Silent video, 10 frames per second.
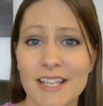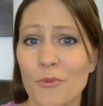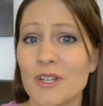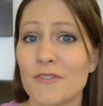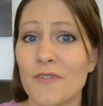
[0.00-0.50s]

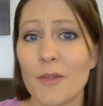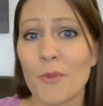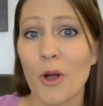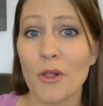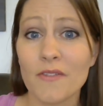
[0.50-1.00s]
and we develop
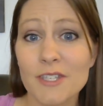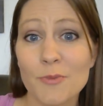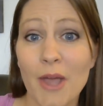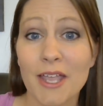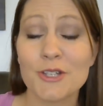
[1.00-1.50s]
all of this
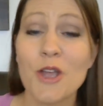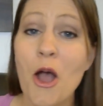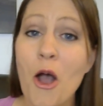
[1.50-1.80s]
baggage